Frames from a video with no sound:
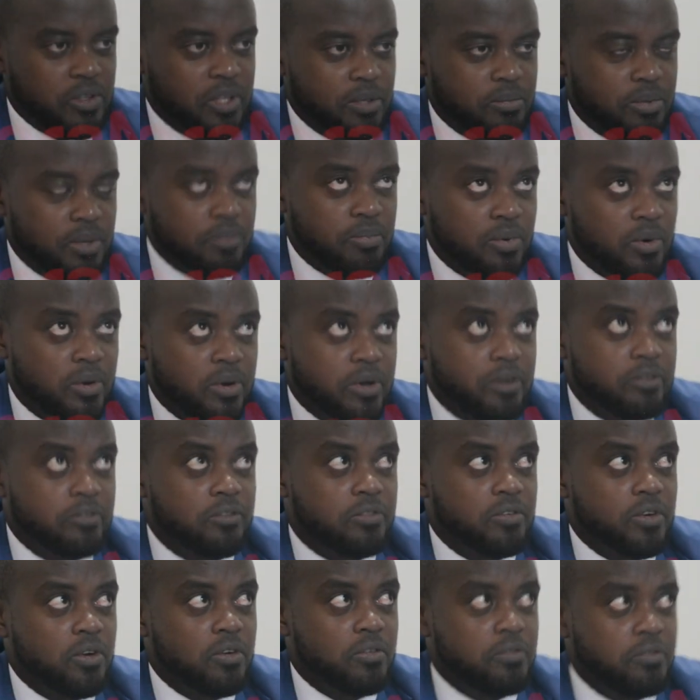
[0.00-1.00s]
the people on
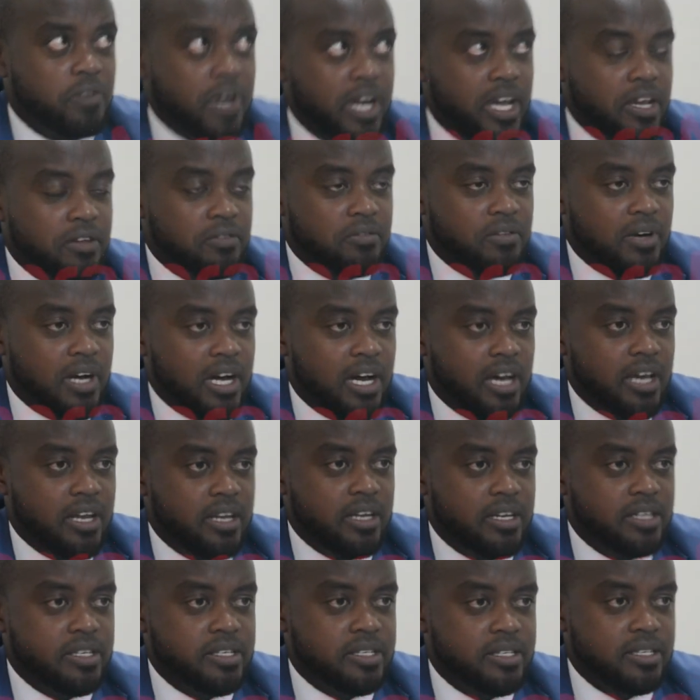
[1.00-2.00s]
floor 5
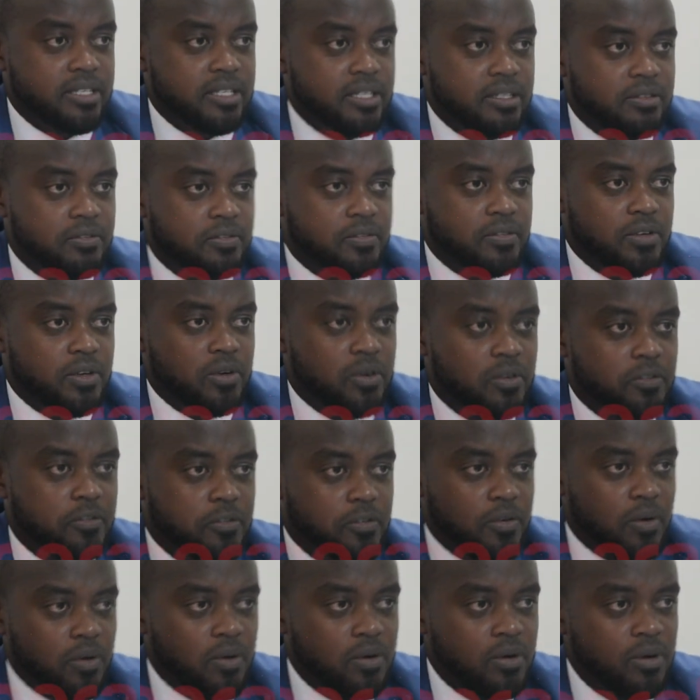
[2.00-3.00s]
and floor
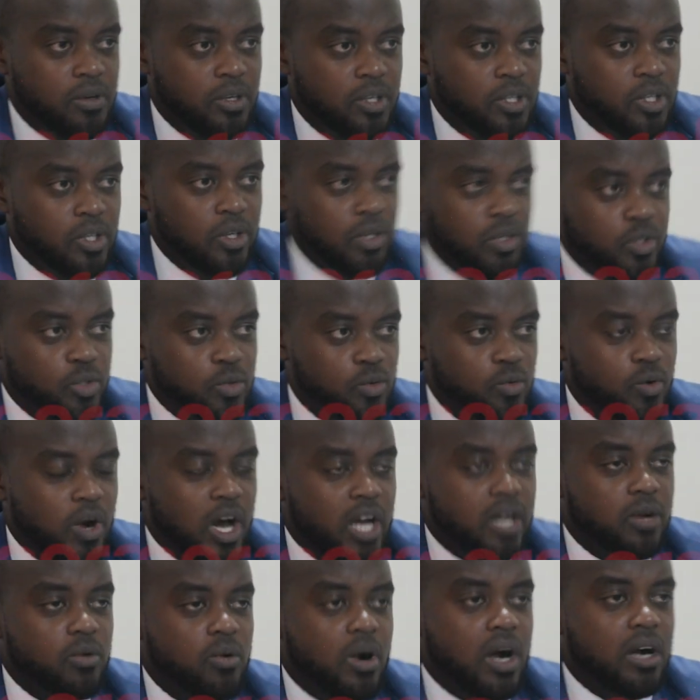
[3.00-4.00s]
4 to go
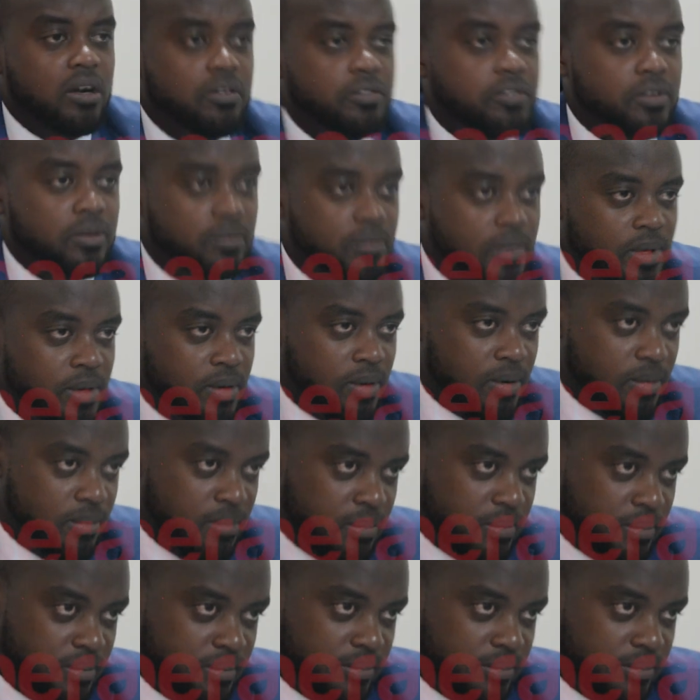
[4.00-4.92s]
and work from home.